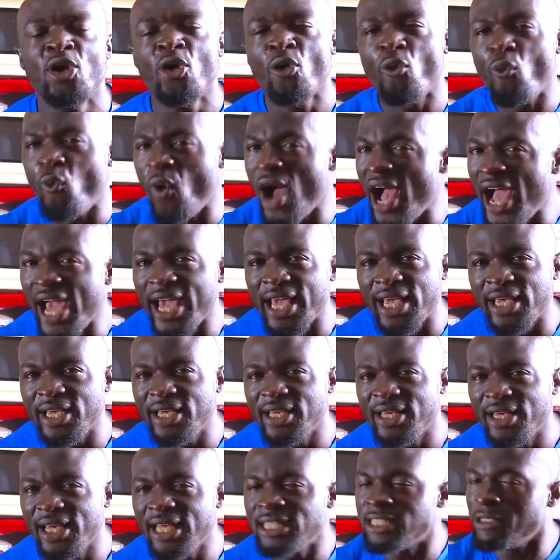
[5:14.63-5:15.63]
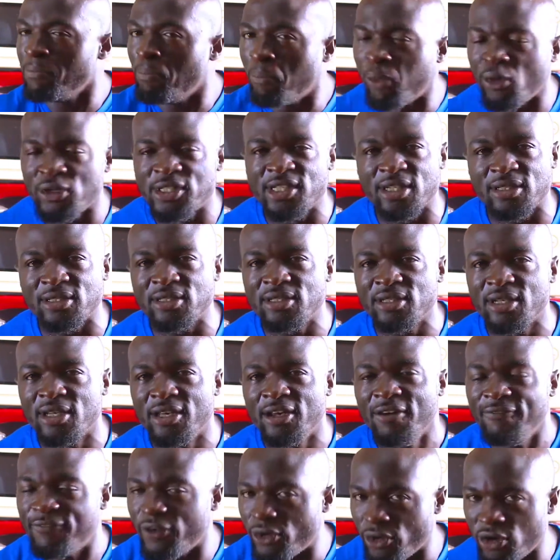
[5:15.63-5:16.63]
Why it's important
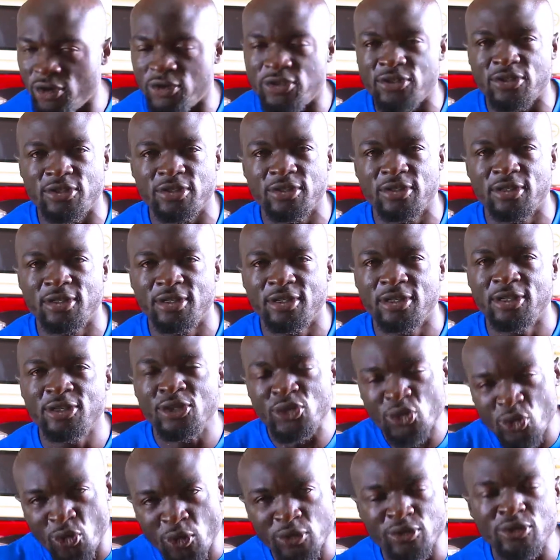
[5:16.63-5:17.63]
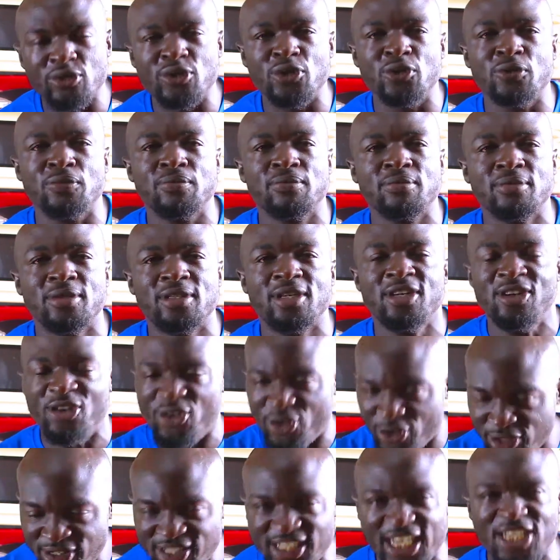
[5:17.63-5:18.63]
for us to consume
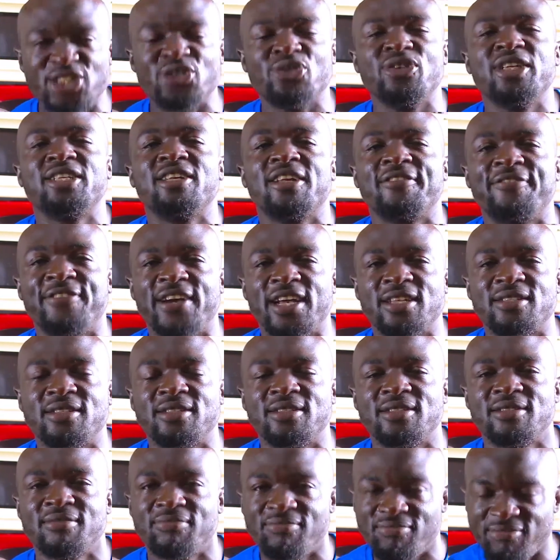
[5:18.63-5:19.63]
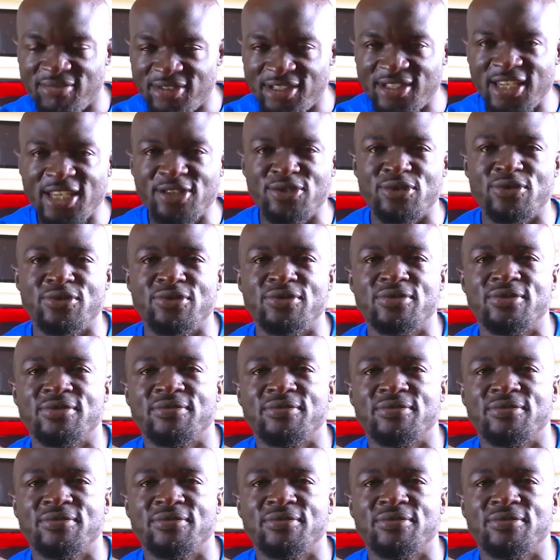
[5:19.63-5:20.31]
unsaturated fats? Stay tuned.